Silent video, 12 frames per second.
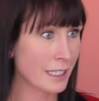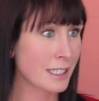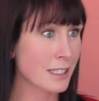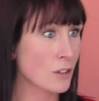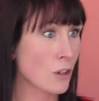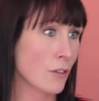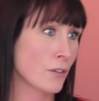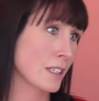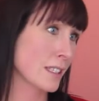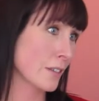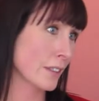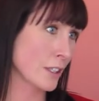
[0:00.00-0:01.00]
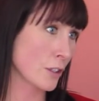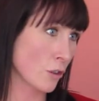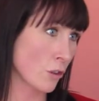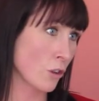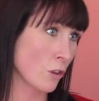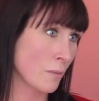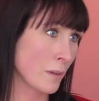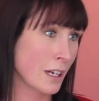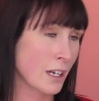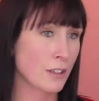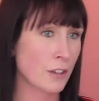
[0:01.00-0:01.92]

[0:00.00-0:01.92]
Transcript: Yes, it's not necessarily the norm,